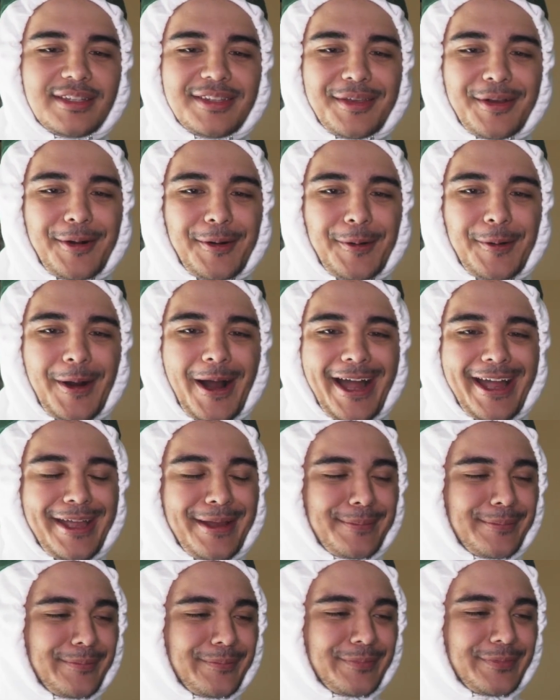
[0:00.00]
Yo, I
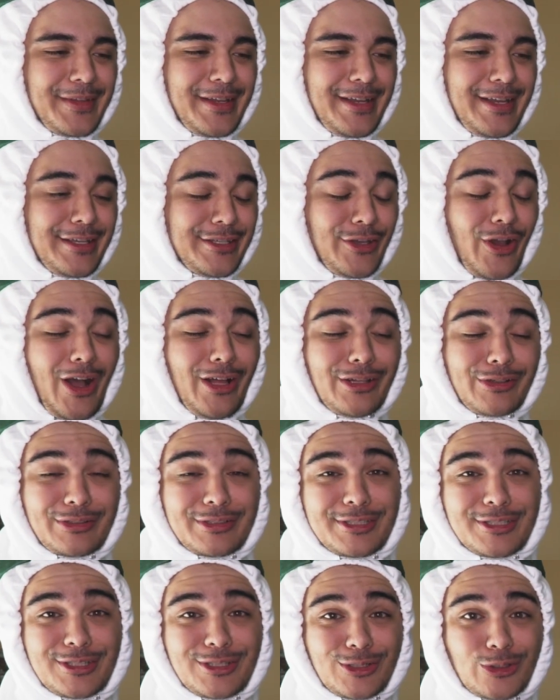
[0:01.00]
am. Yo, I look
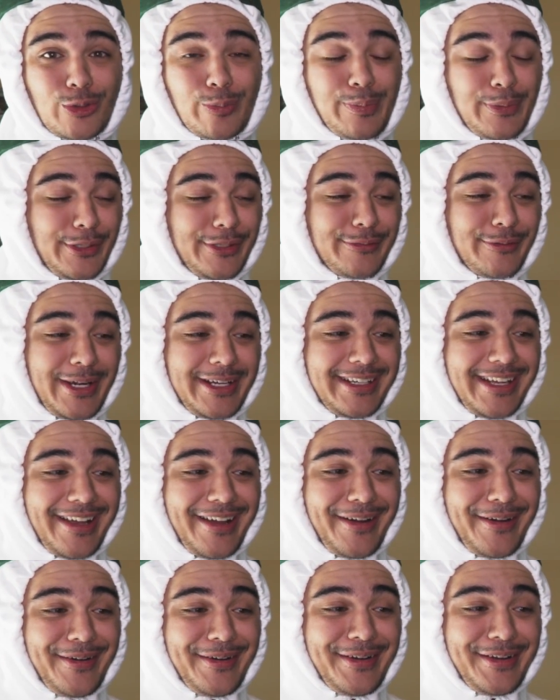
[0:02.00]
stupid right
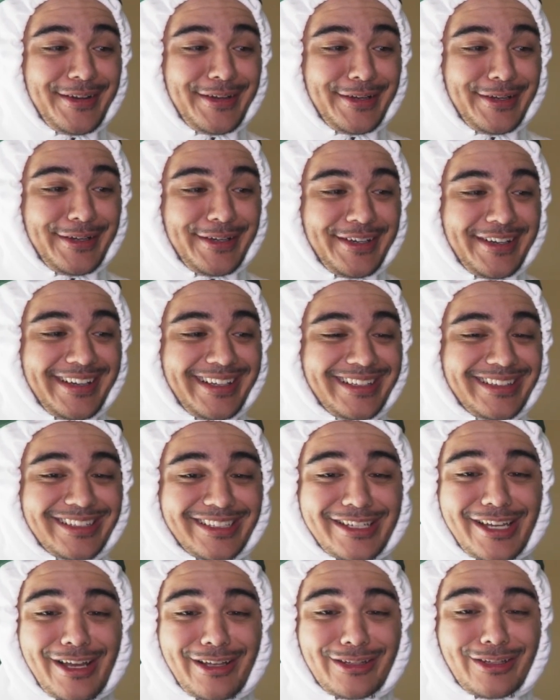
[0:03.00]
now.
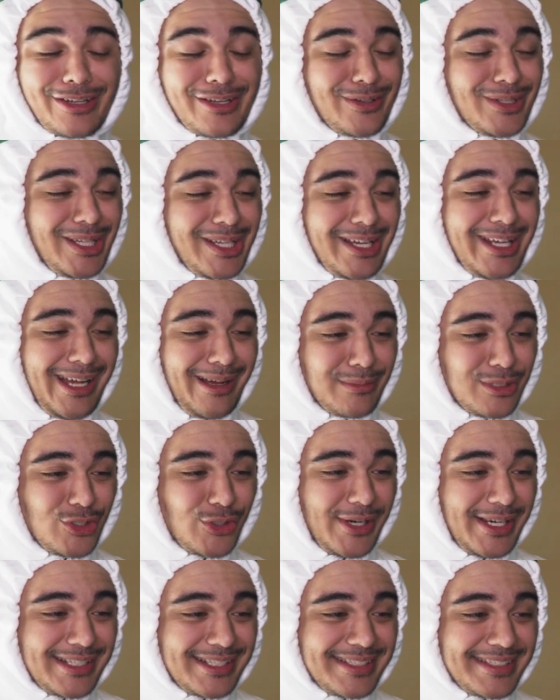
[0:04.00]
Look how look look how I'm
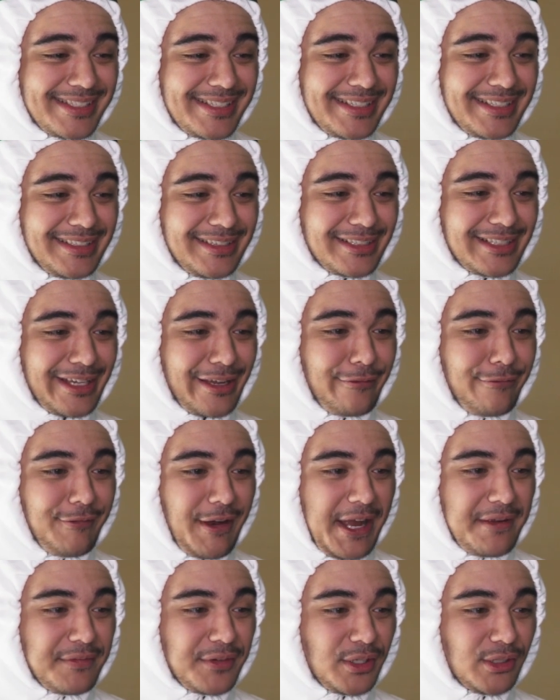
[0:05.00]
dressed. Look like a
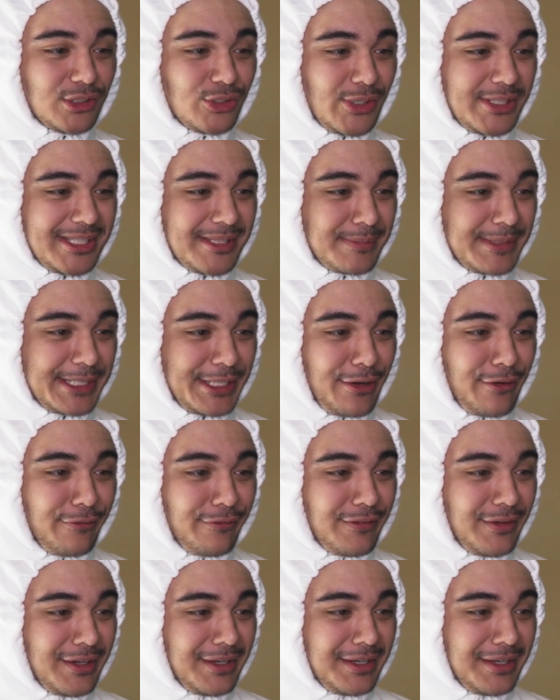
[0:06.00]
five year old dressed himself.